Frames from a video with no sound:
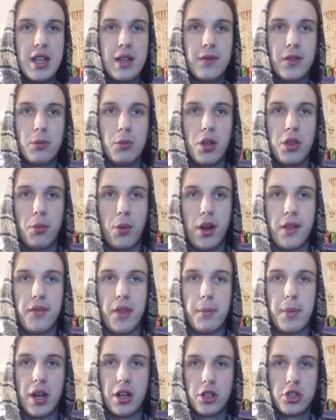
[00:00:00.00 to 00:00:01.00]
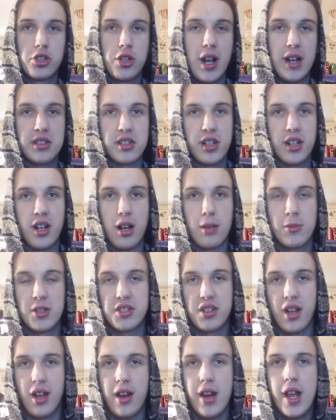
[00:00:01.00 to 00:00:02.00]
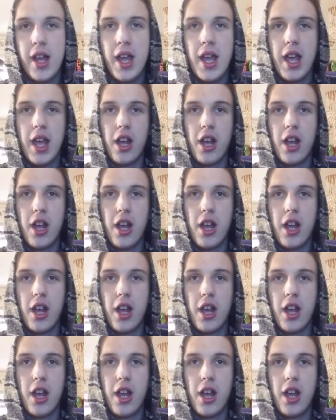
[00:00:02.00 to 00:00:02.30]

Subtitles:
even with one of the better tracks like Homicide,